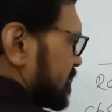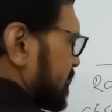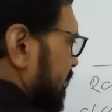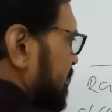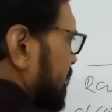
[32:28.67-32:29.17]

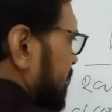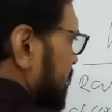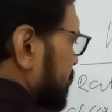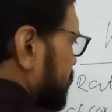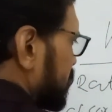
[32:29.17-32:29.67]

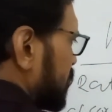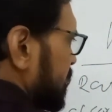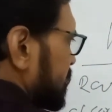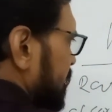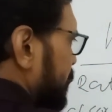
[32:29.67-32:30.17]
any
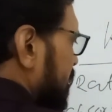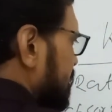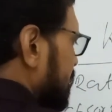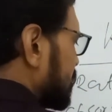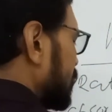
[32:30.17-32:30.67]
between
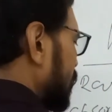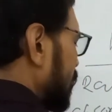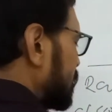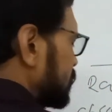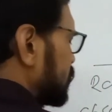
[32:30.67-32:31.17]
temperature,
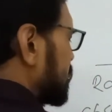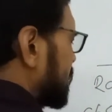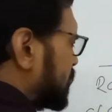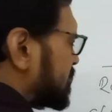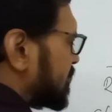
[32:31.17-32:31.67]
or we
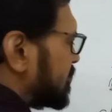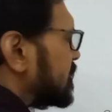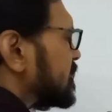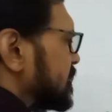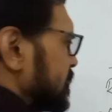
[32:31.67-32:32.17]
can mention
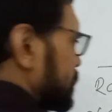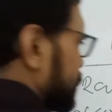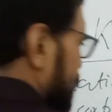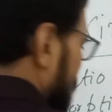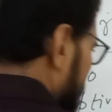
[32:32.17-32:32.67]

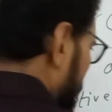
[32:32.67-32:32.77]
at a